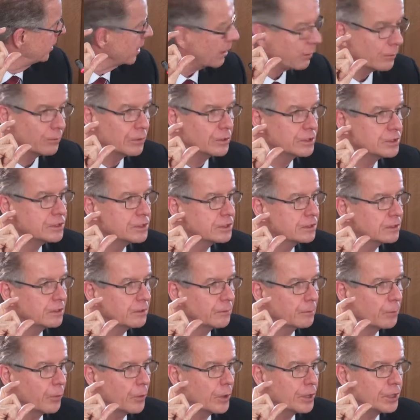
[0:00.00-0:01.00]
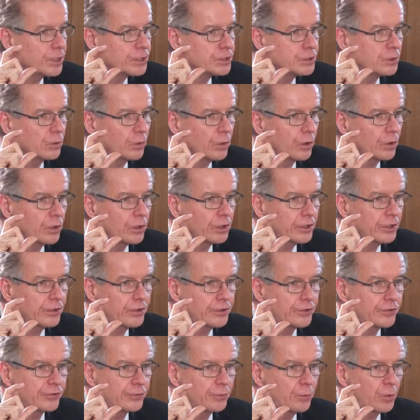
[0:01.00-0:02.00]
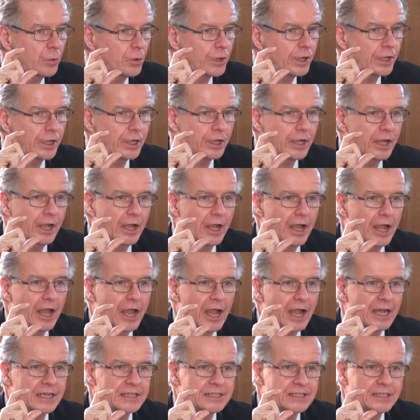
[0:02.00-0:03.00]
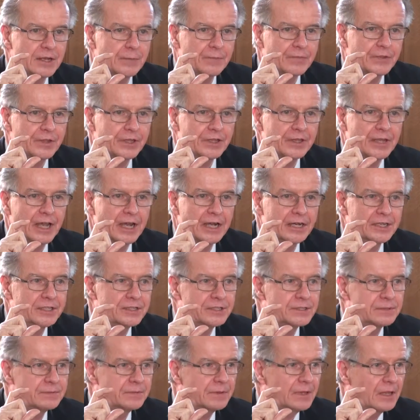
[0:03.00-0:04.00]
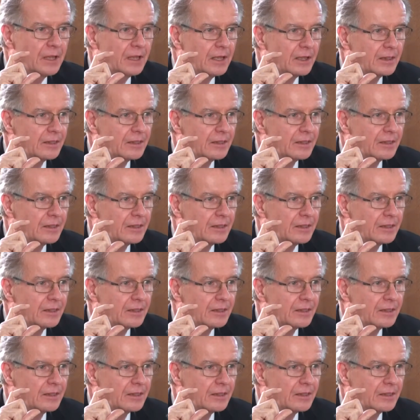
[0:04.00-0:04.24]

that was pointed to earlier this morning as something that is